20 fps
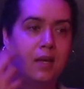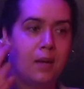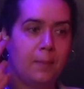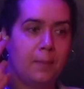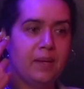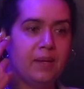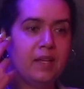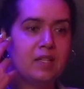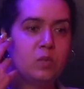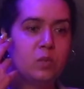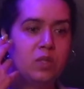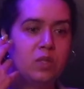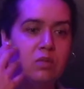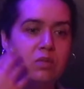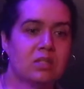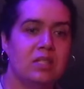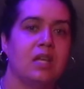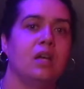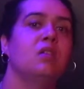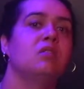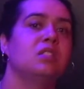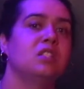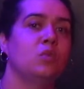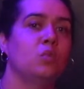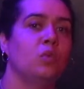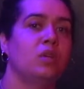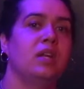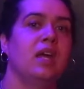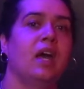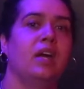Because when you tell
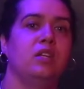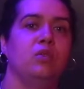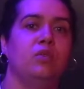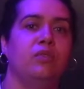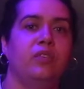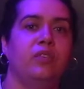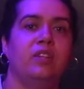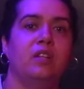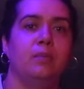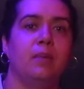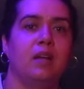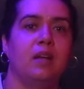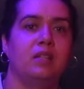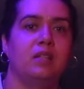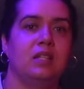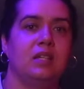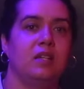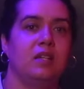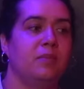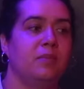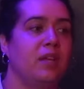someone how you feel about them,